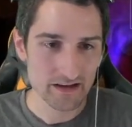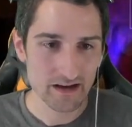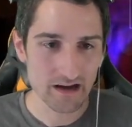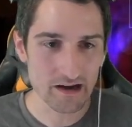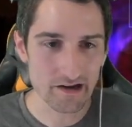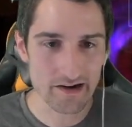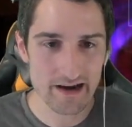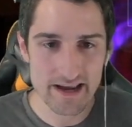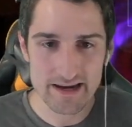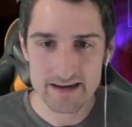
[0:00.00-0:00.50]

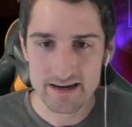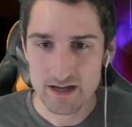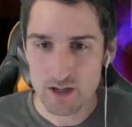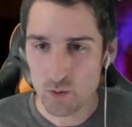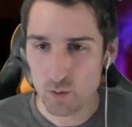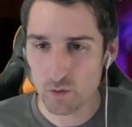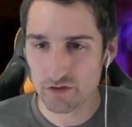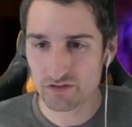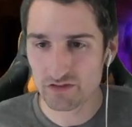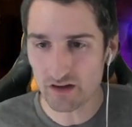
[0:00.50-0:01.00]
Alright,
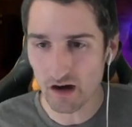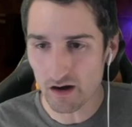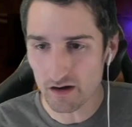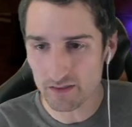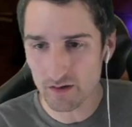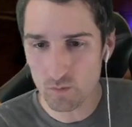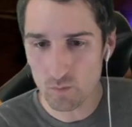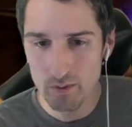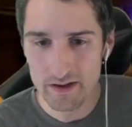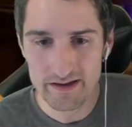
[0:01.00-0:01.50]
we're
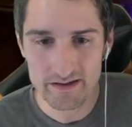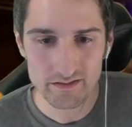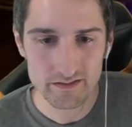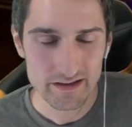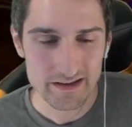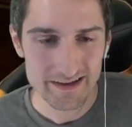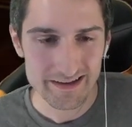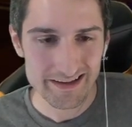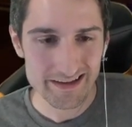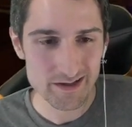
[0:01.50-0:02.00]
starting the
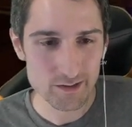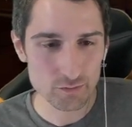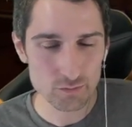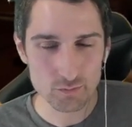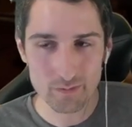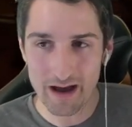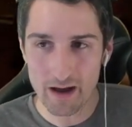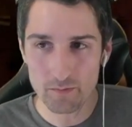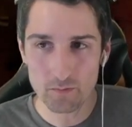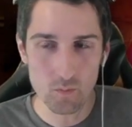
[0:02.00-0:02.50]
wheel. Here's
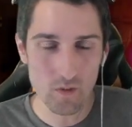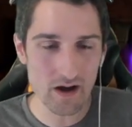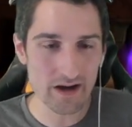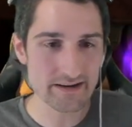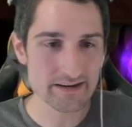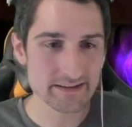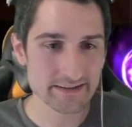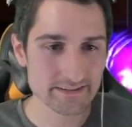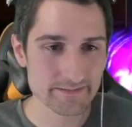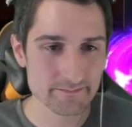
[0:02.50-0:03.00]
round
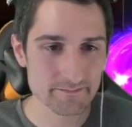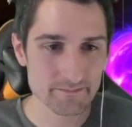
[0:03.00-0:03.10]
one.